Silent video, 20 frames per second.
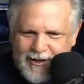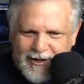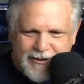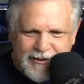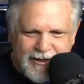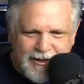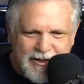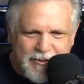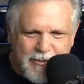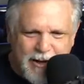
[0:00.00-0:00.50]

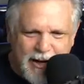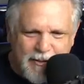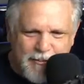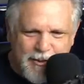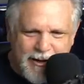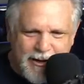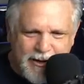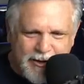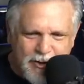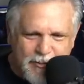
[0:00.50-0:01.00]
Need to buy
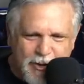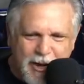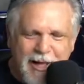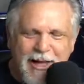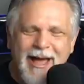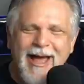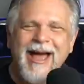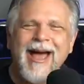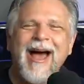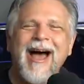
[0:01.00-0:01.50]
Ben and you.
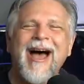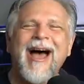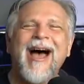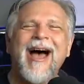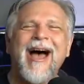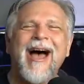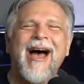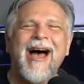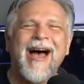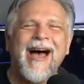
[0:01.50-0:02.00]

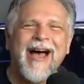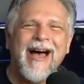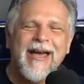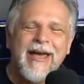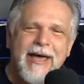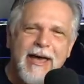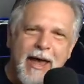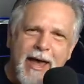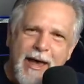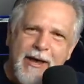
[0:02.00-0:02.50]

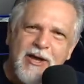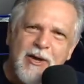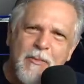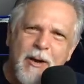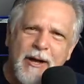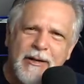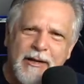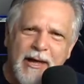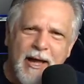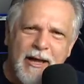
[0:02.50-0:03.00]
Hey, come
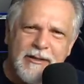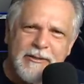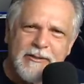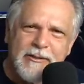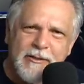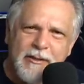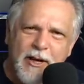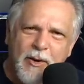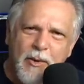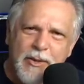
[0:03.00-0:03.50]
on, guys.
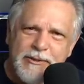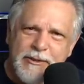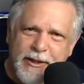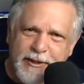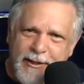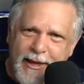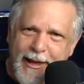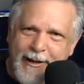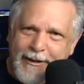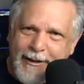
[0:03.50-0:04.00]
I wasn't
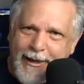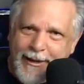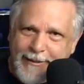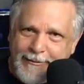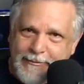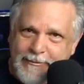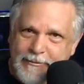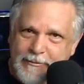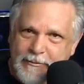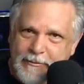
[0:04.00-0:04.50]
that late.